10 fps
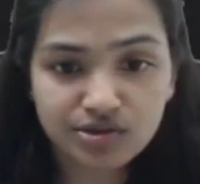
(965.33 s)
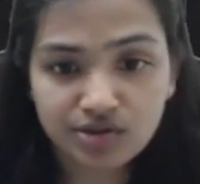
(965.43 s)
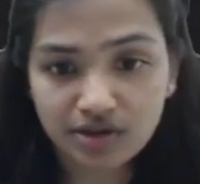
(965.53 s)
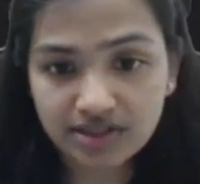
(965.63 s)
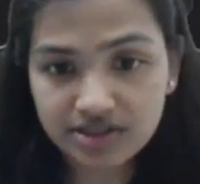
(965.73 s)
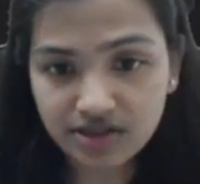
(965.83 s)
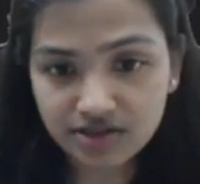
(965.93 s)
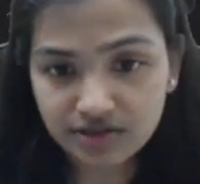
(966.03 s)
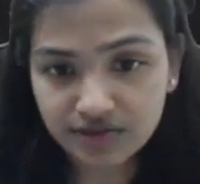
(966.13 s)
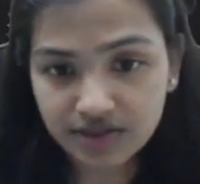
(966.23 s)
draw the
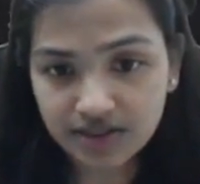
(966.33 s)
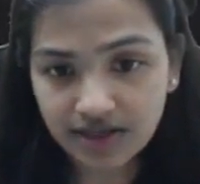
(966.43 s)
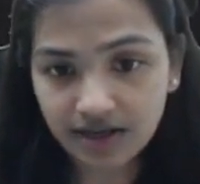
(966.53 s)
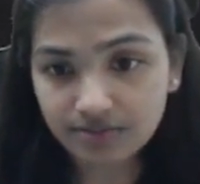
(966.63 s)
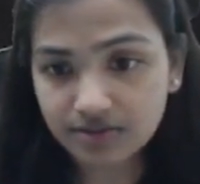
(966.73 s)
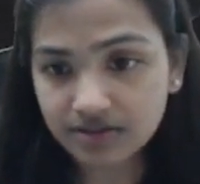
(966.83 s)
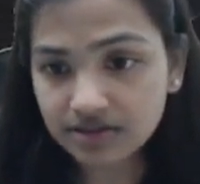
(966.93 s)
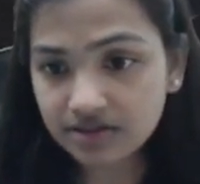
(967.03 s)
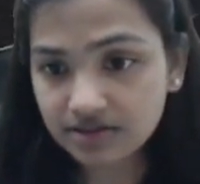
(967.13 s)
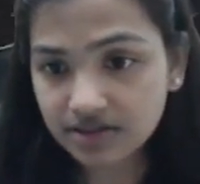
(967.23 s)
structure for the
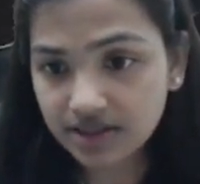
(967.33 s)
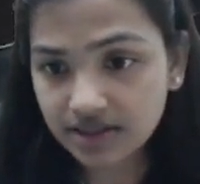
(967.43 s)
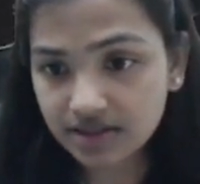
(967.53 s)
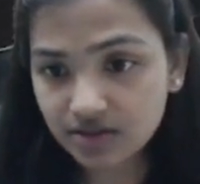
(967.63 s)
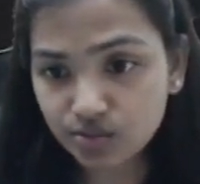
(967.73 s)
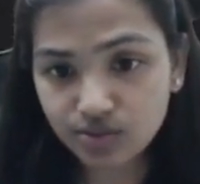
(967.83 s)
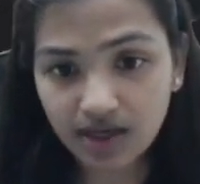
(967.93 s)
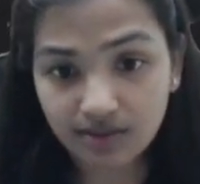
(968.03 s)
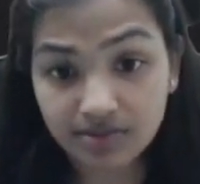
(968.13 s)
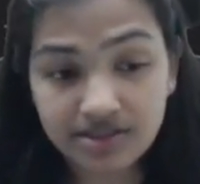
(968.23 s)
carbon, there are the 2
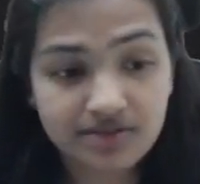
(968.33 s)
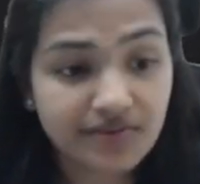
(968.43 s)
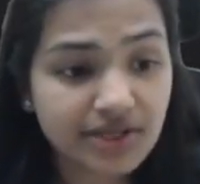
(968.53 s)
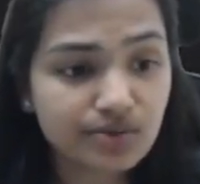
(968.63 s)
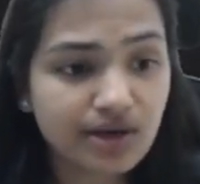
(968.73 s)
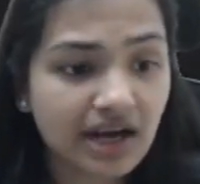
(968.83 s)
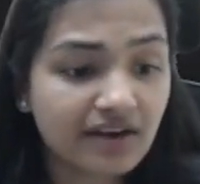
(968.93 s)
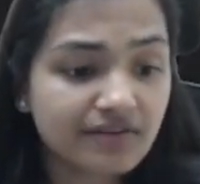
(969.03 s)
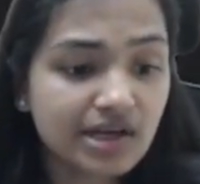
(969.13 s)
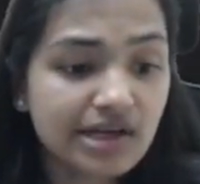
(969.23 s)
carbons. We do
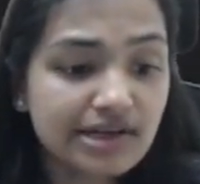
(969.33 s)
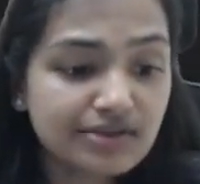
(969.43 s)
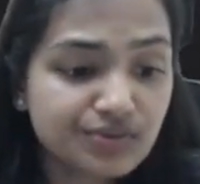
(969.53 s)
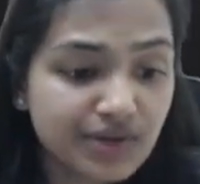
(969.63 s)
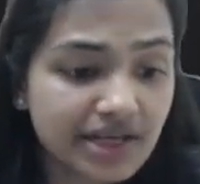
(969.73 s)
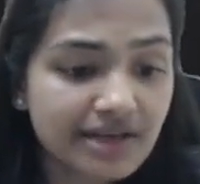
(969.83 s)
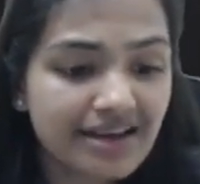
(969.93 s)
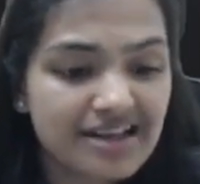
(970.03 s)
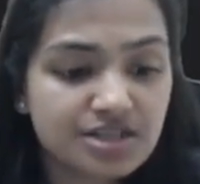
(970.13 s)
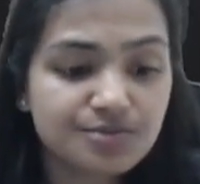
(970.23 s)
have 3
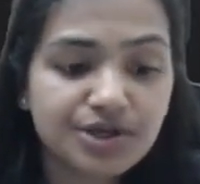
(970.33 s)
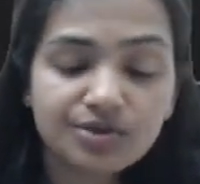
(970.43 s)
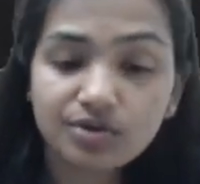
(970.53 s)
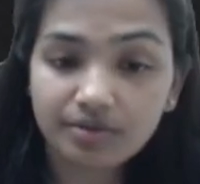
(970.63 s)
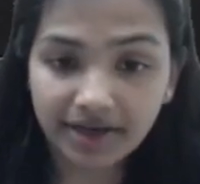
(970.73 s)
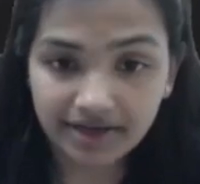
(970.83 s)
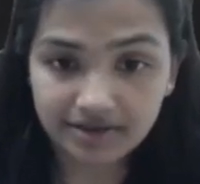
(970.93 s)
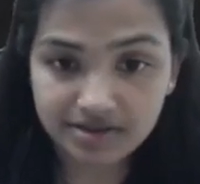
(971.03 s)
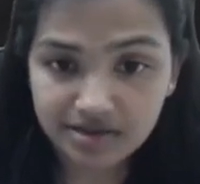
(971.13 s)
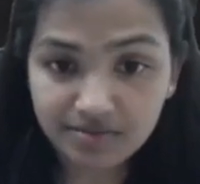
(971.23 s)
sp2
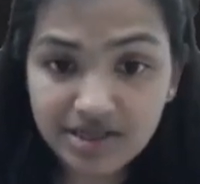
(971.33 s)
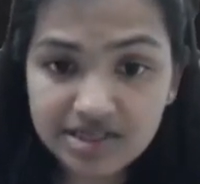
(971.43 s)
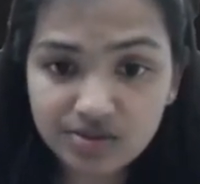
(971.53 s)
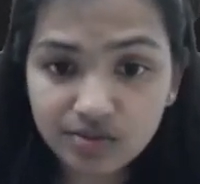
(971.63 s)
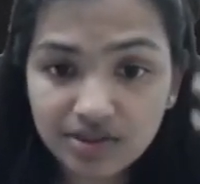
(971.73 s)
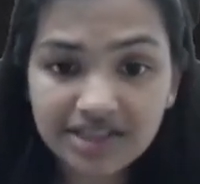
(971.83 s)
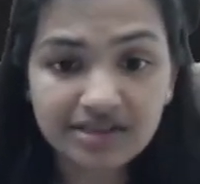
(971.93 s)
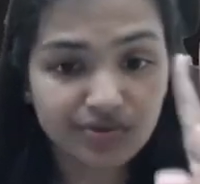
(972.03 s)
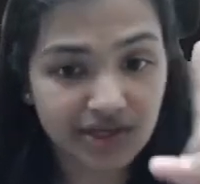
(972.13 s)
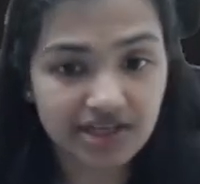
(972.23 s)
orbitals, means only
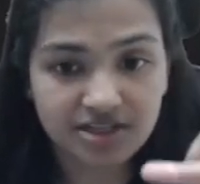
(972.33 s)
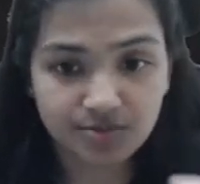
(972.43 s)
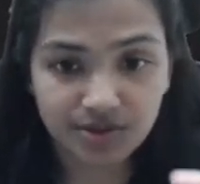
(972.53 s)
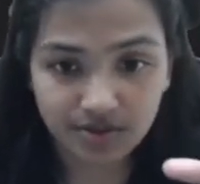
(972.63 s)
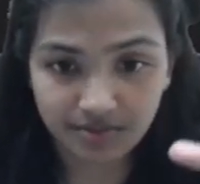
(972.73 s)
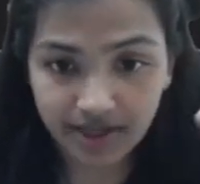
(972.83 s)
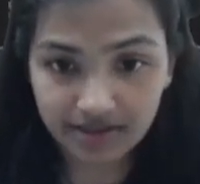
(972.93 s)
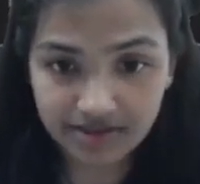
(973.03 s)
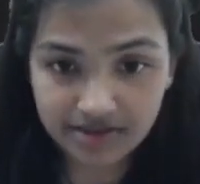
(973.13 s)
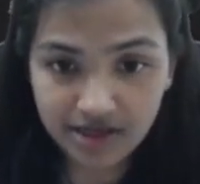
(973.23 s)
3 sp2
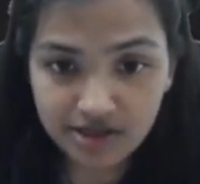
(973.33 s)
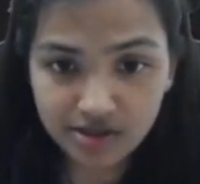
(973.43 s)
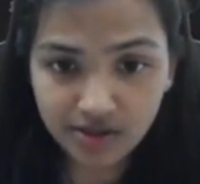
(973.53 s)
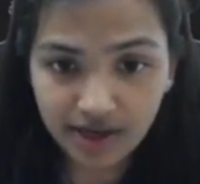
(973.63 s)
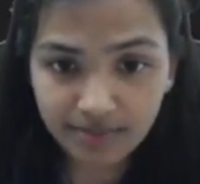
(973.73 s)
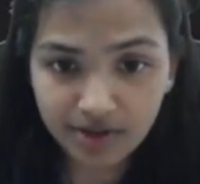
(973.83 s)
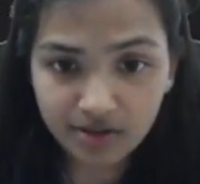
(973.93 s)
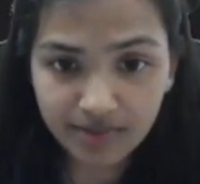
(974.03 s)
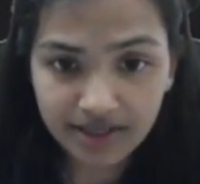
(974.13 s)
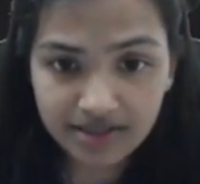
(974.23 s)
orbitals. So hybrid
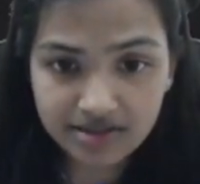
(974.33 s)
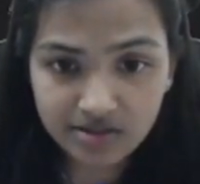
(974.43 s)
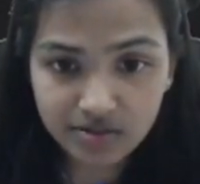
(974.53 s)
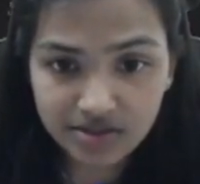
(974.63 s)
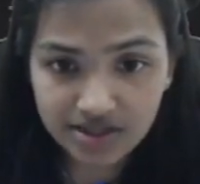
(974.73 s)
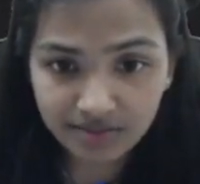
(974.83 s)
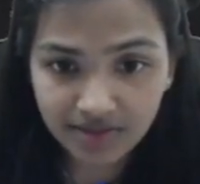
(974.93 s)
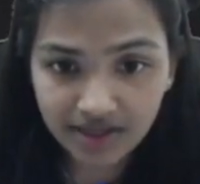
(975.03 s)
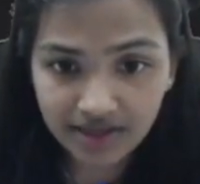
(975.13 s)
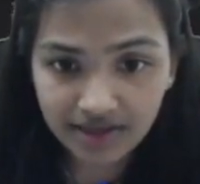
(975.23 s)
orbitals look
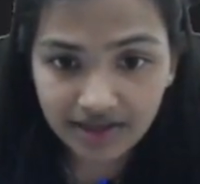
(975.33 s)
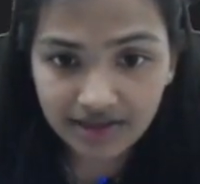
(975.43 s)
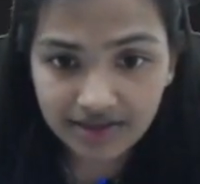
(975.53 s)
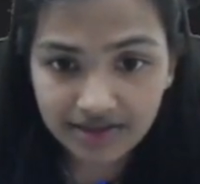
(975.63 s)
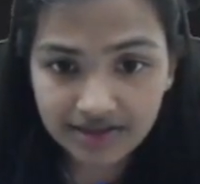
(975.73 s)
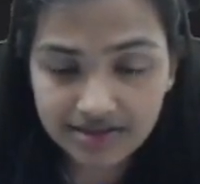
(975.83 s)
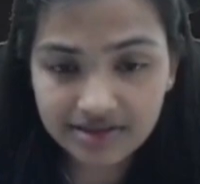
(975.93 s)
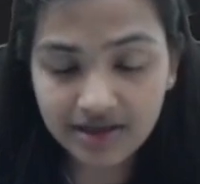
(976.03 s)
something like this.